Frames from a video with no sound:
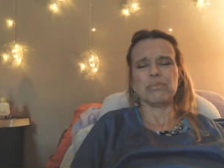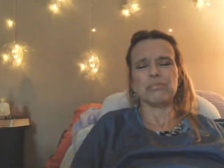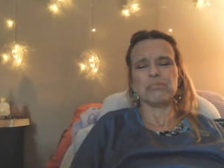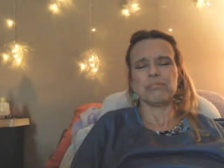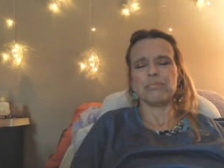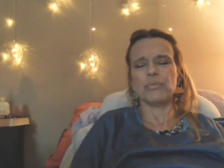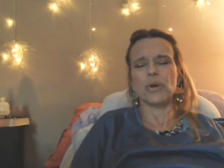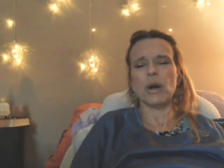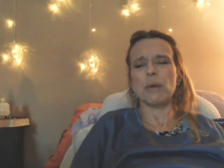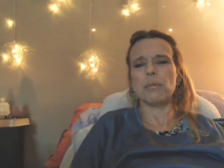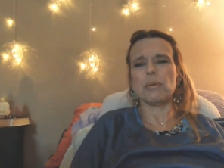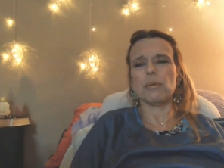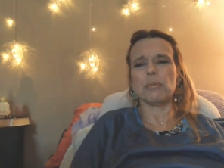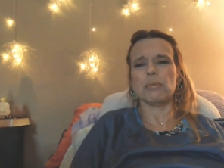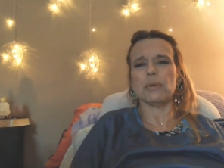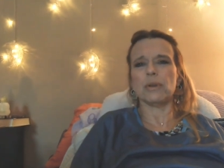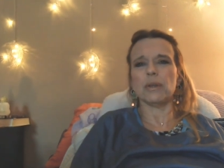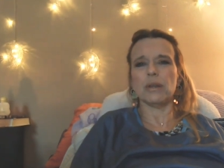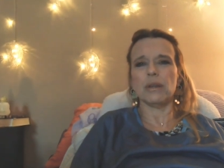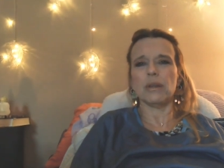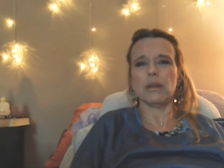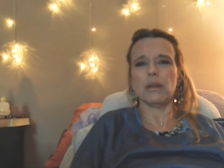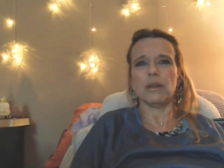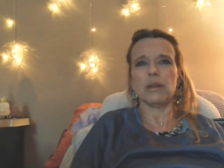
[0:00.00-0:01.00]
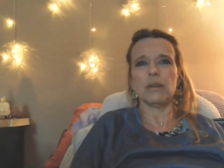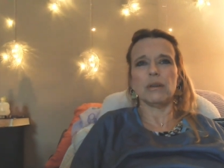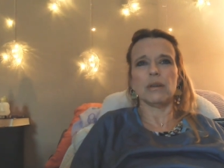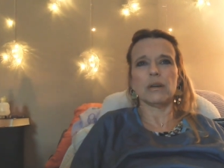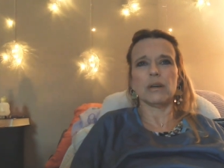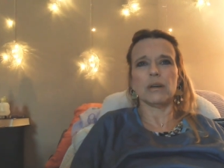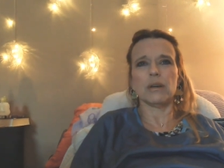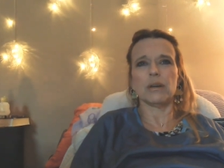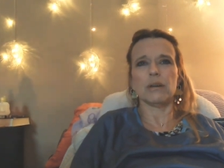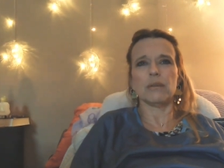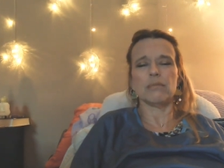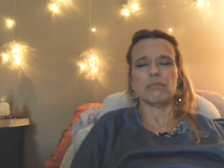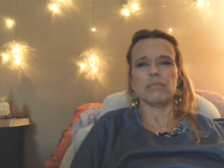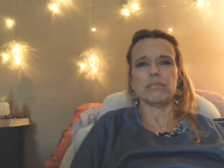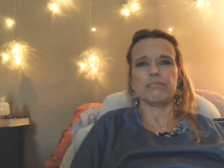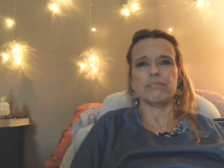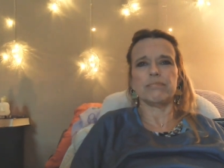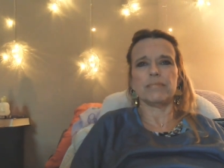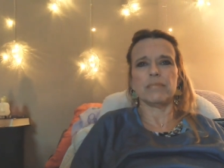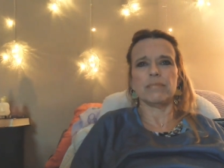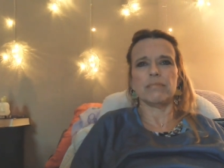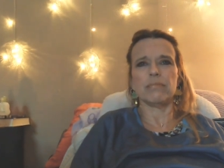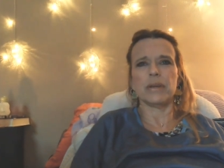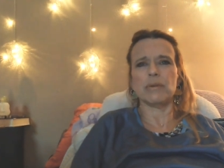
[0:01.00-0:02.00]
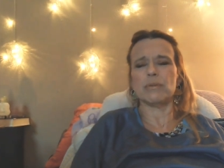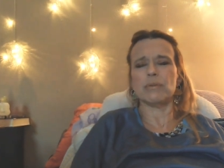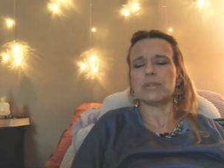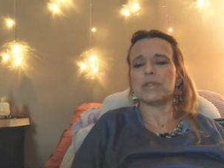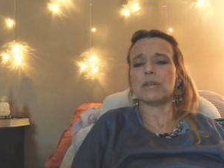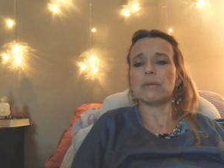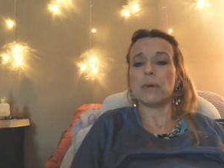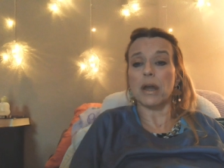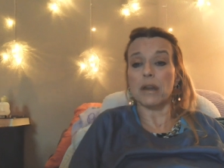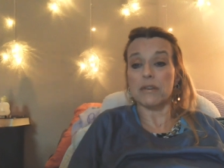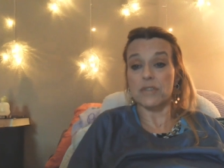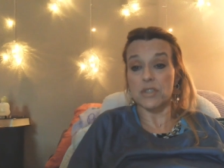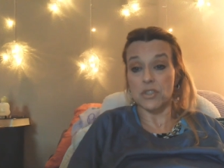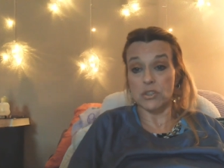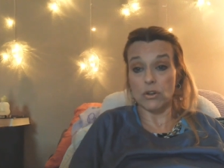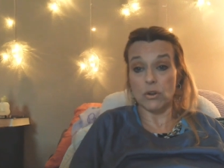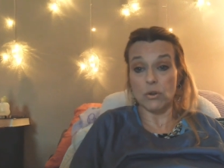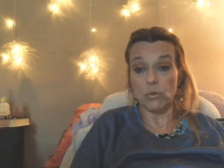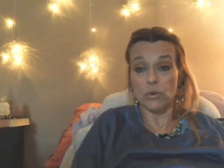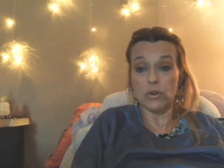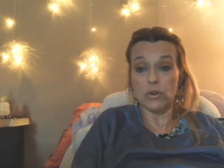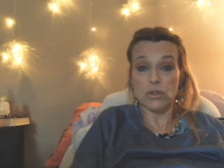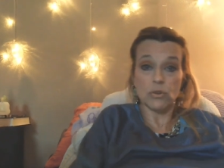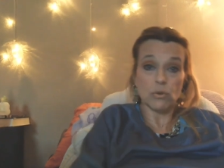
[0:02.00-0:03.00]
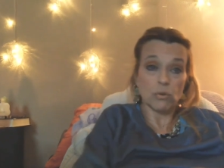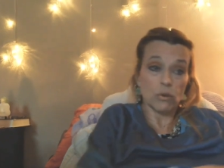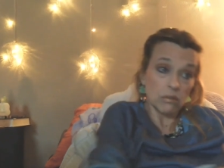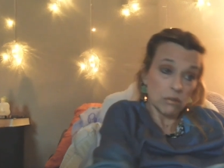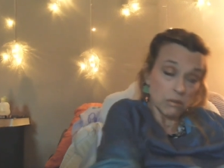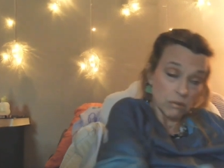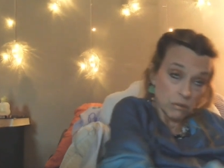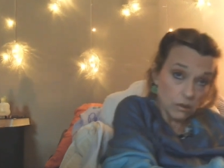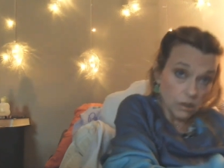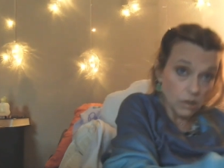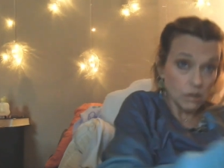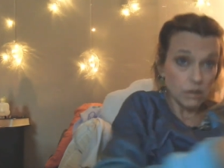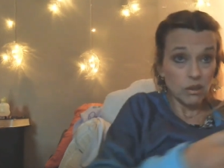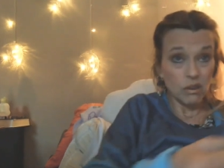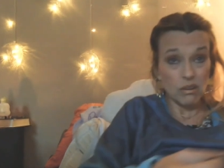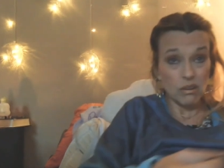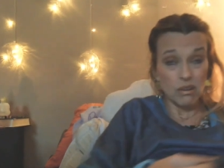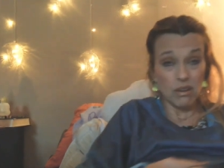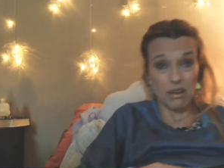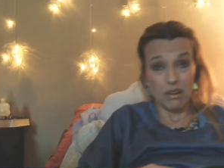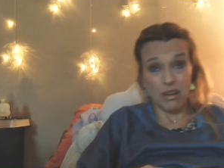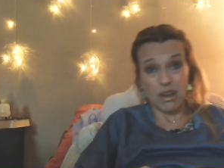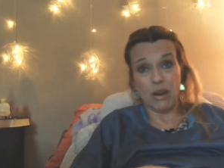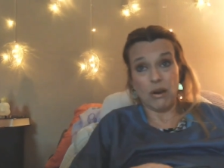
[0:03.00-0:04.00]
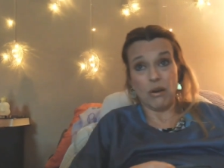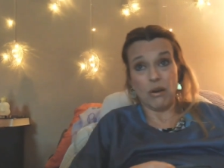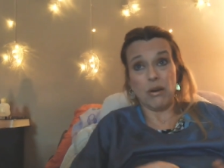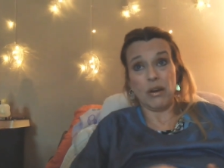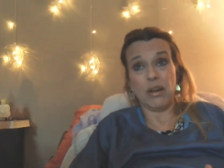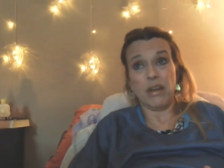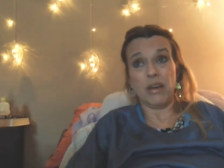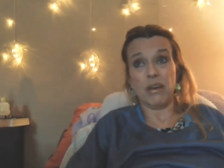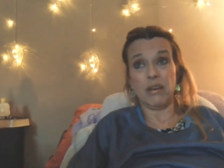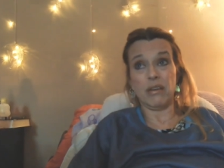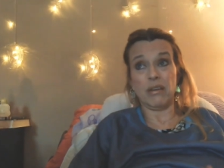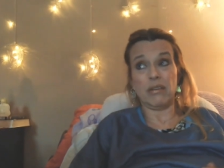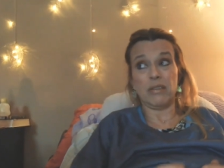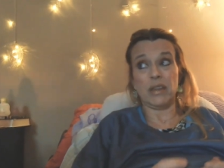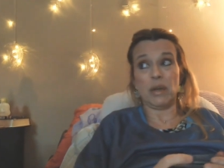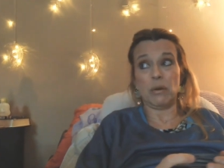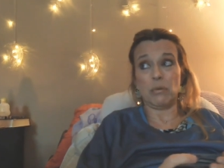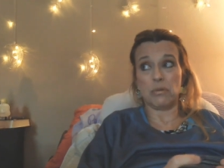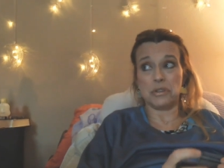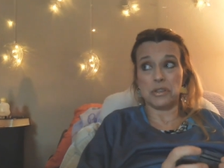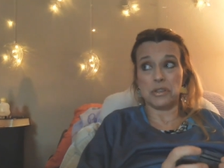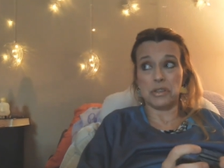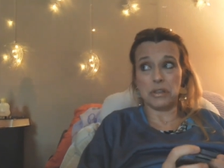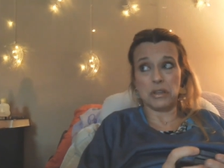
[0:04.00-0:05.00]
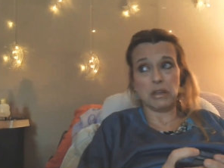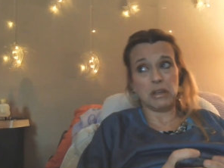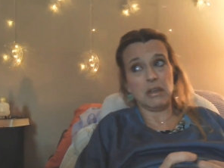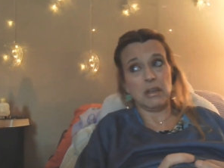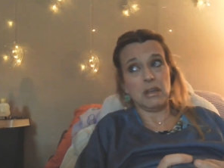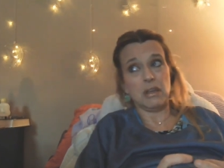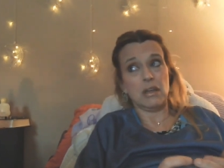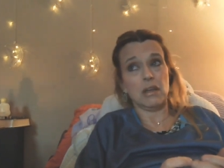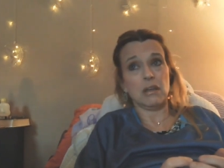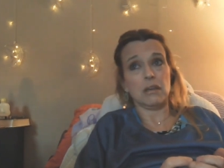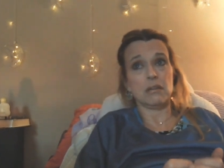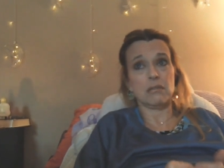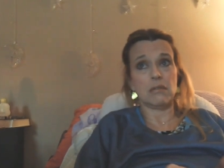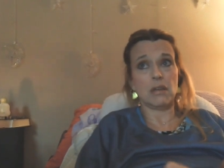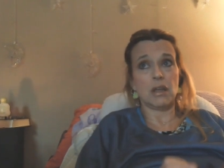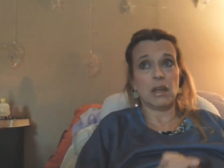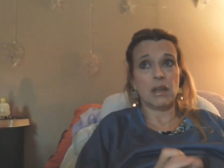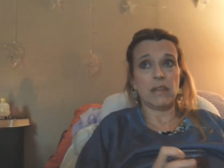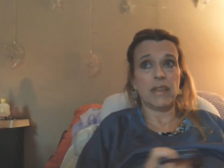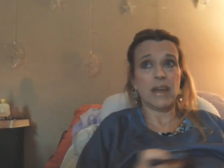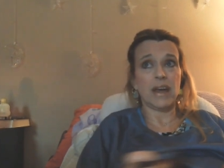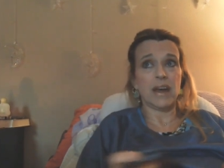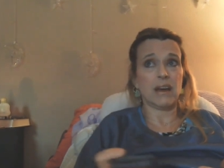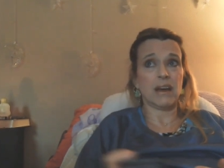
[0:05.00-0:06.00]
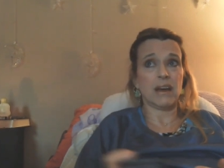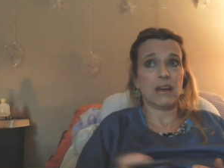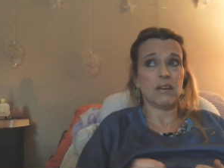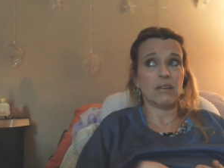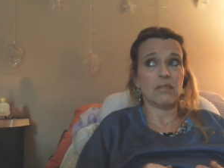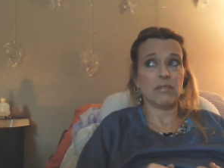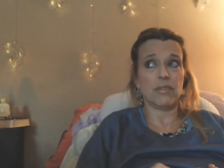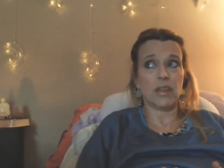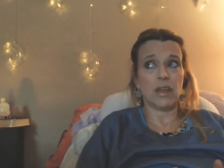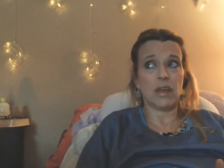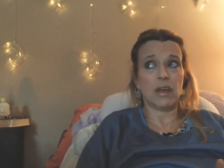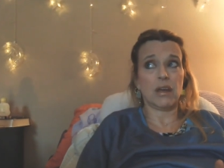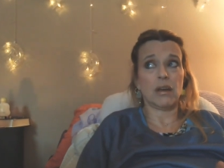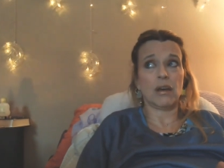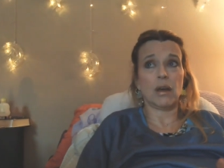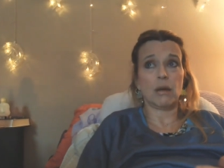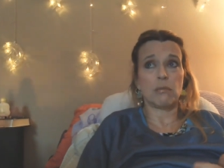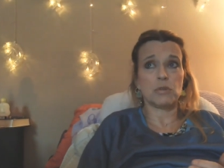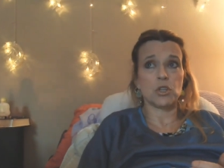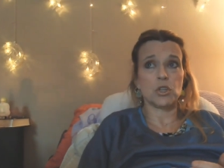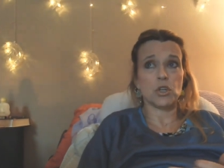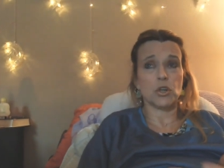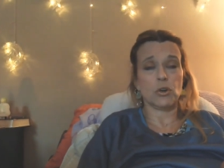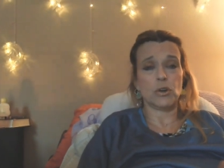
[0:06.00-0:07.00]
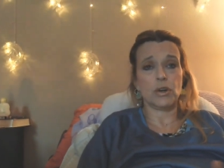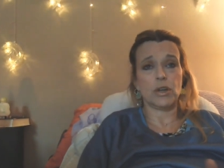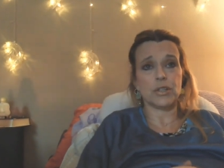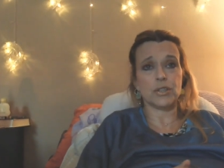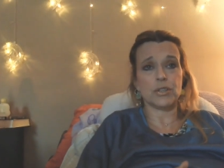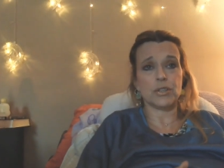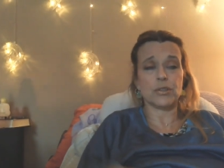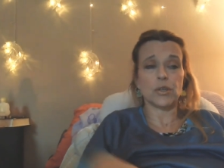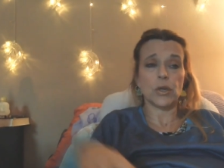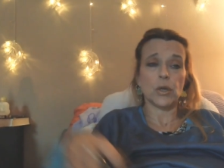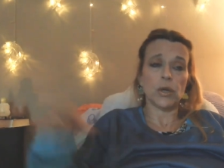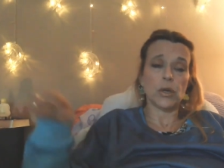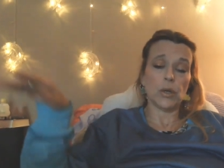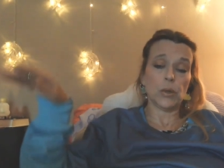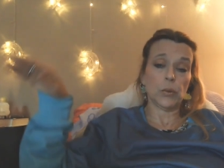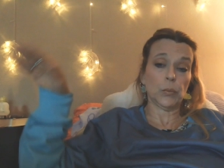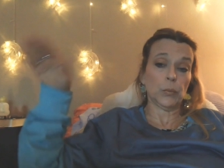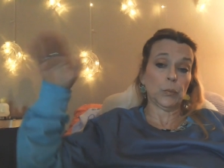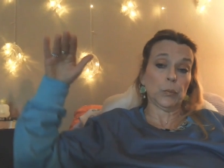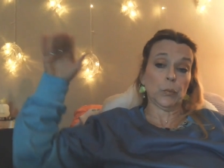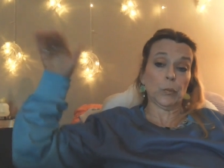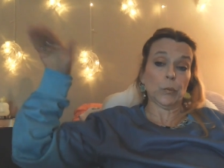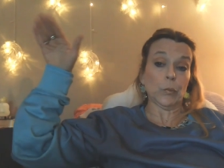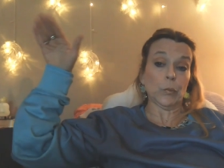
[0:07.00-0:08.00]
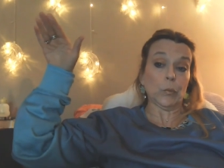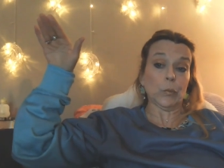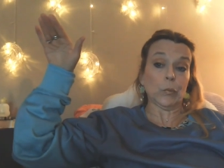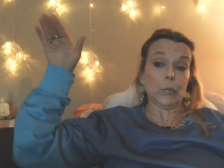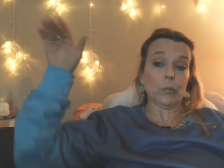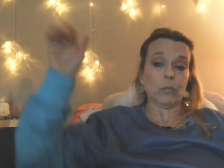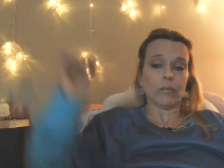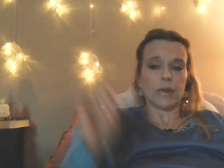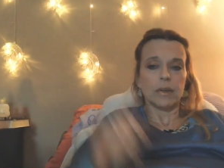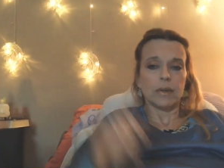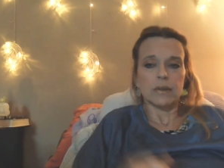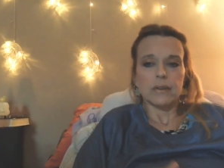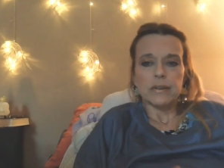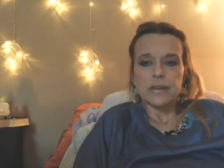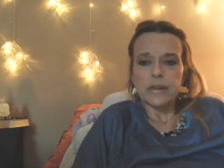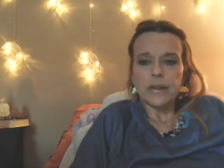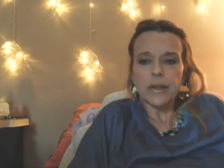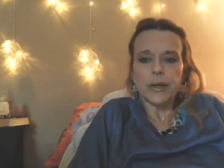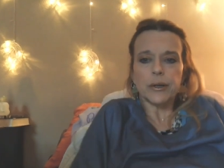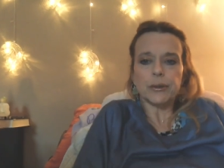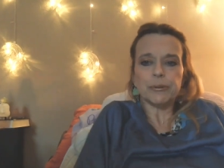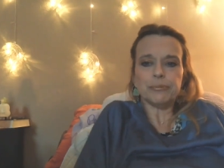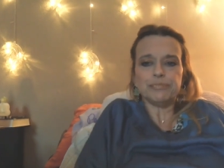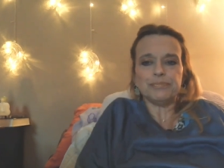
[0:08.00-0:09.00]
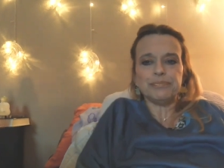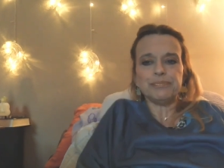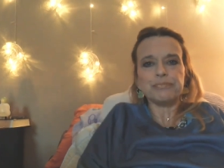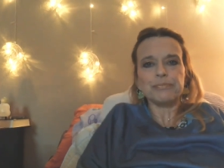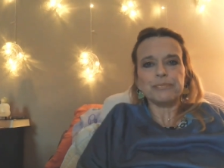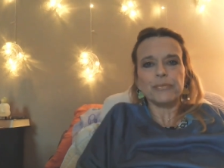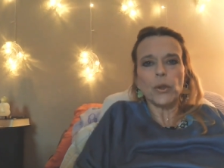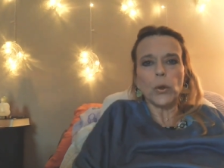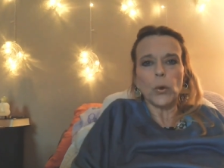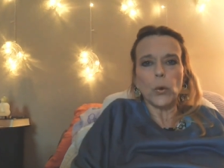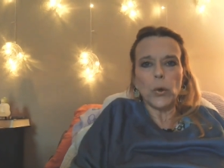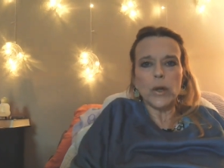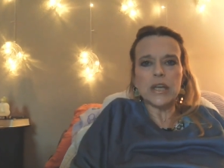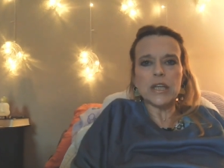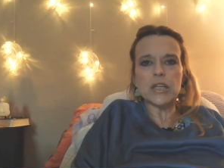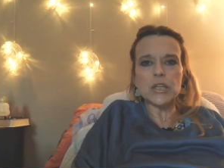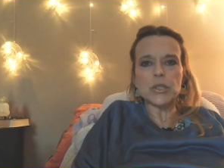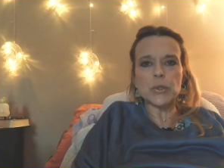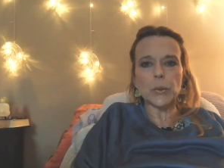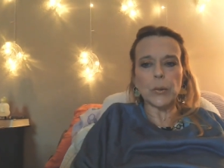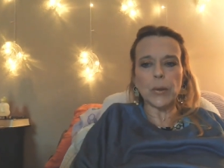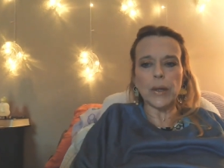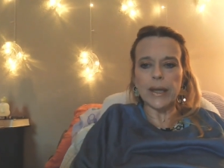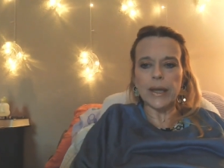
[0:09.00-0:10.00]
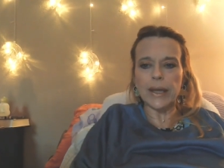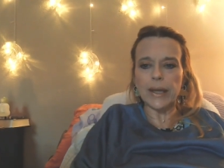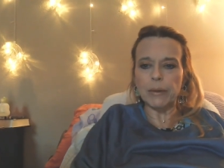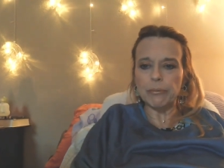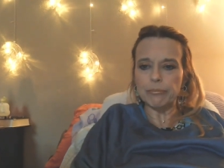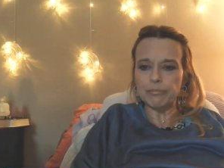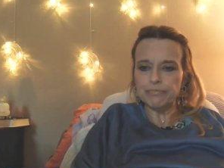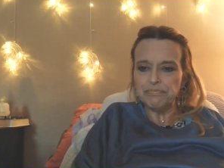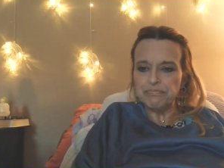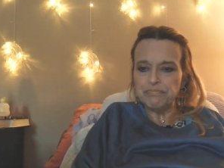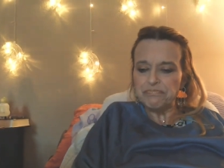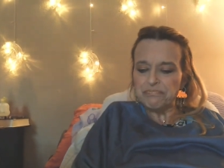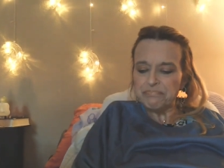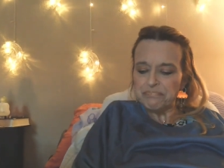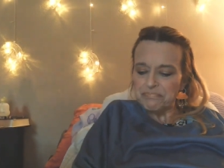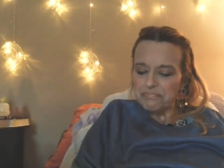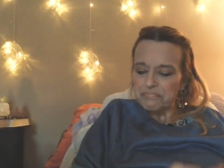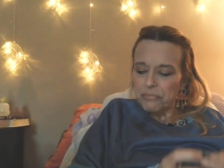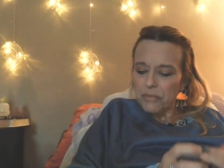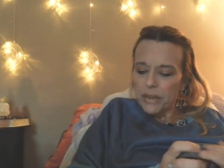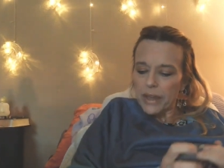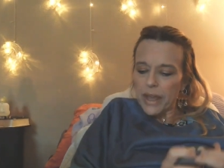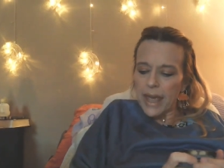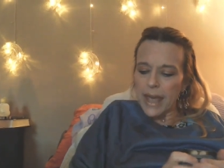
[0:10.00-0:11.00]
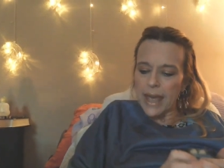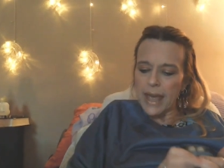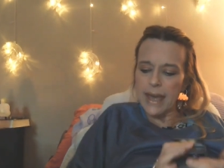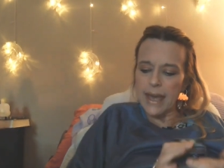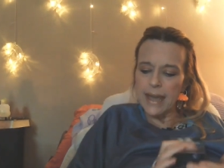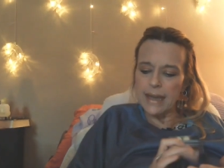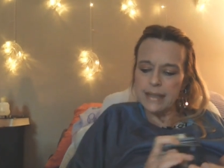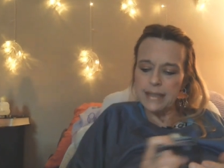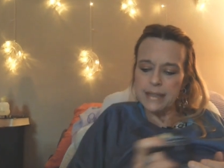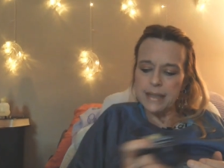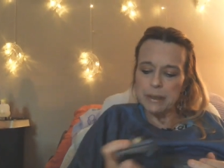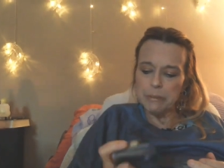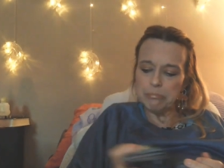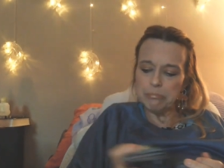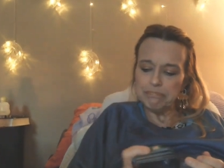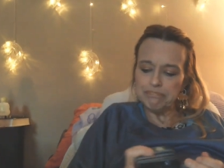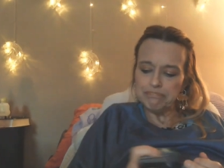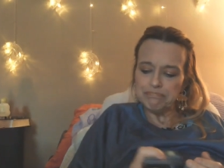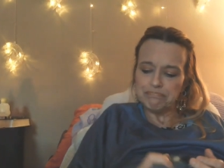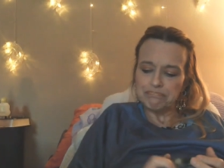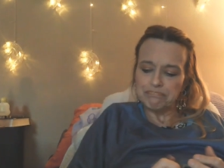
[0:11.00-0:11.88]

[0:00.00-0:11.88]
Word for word: probably, uh, it was some kind of snow resort area, and they were skiing and, and that kind of thing. I'm sure it's, you know, hoity-toity. And um,